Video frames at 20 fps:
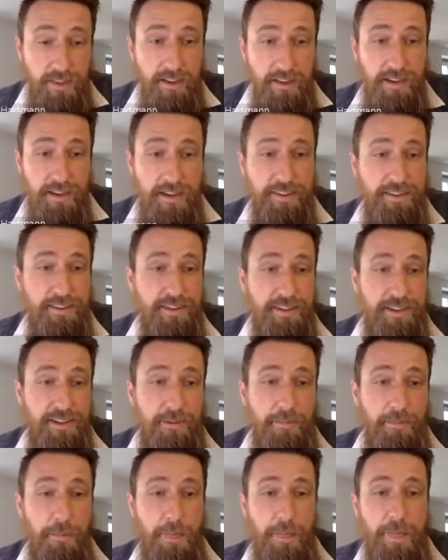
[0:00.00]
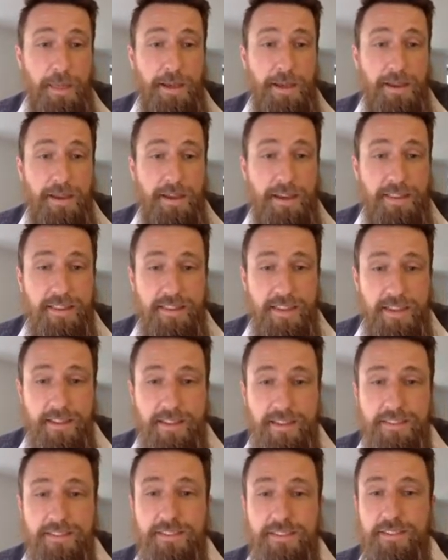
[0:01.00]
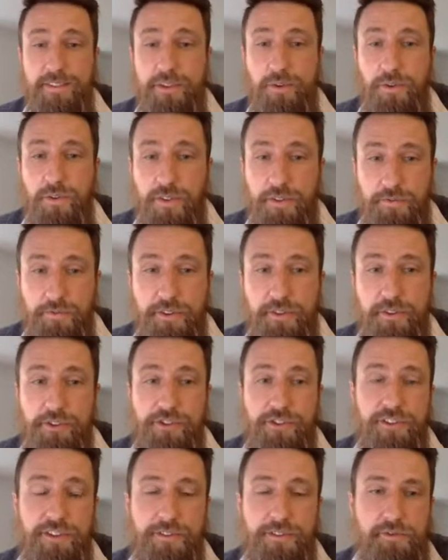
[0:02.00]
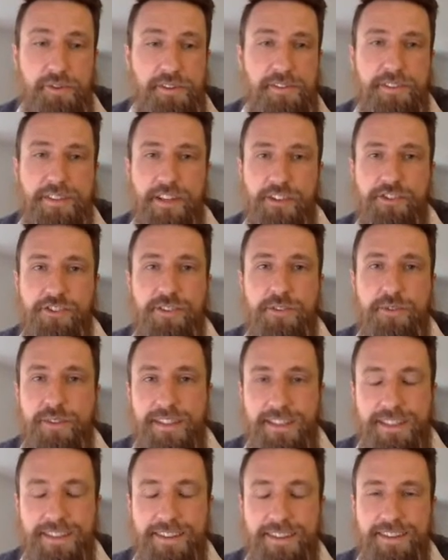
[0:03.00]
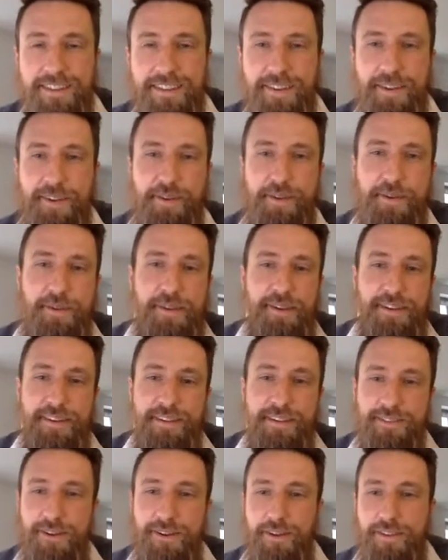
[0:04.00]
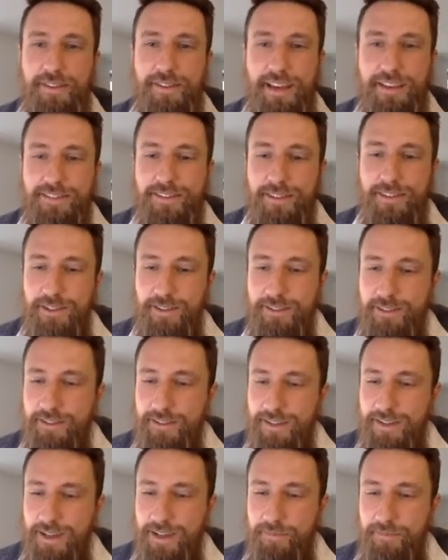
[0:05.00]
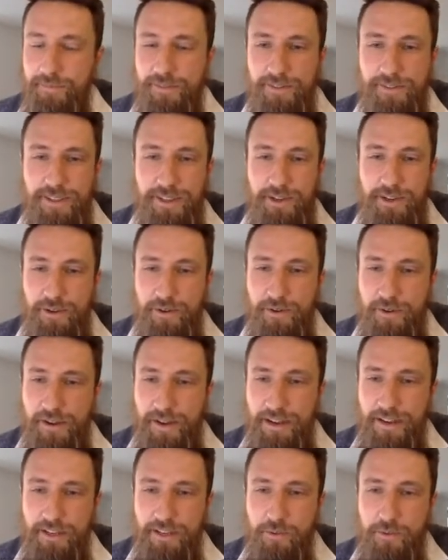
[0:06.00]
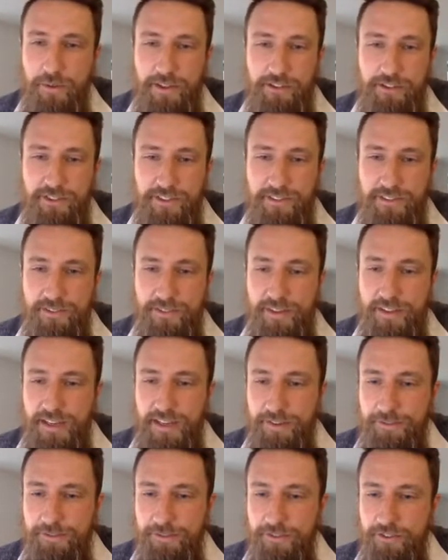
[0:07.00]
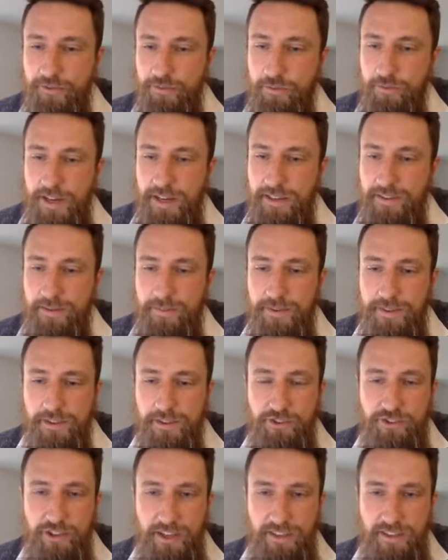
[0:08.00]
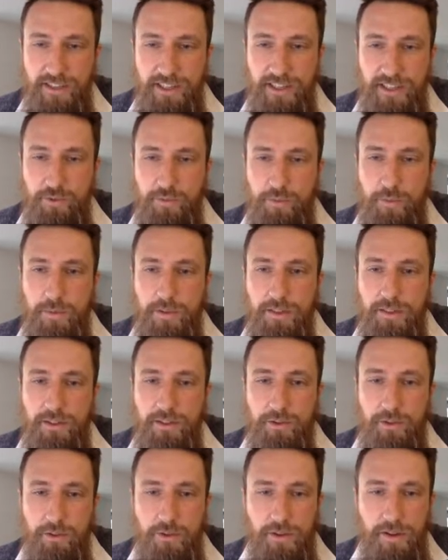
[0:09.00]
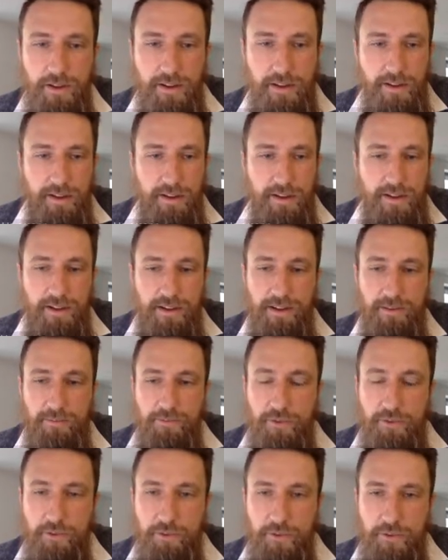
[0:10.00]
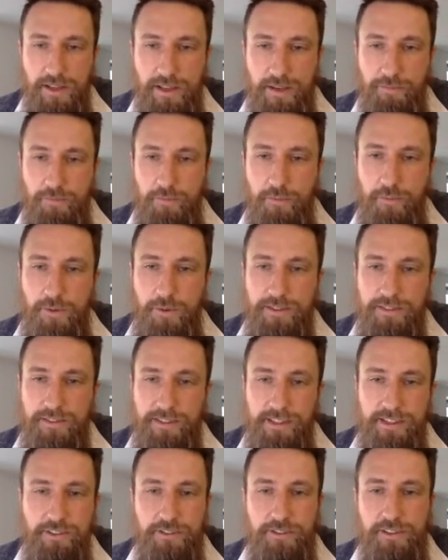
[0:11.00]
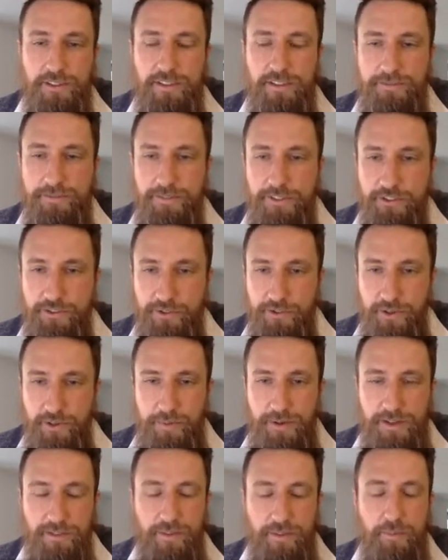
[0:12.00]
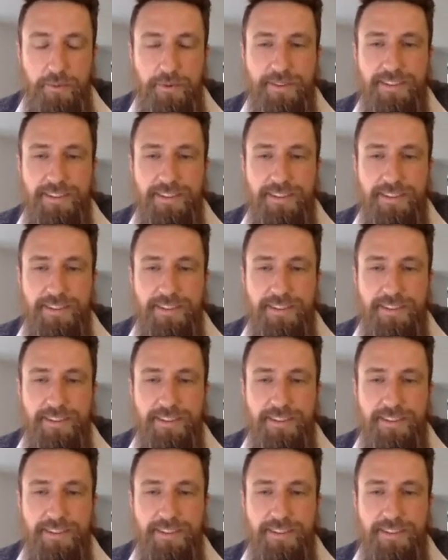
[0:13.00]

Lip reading: and I think this is the future of residential, really. So thanks a lot. Any questions you have, write them in the chat, and we will go through them once Eleonora finished her part of the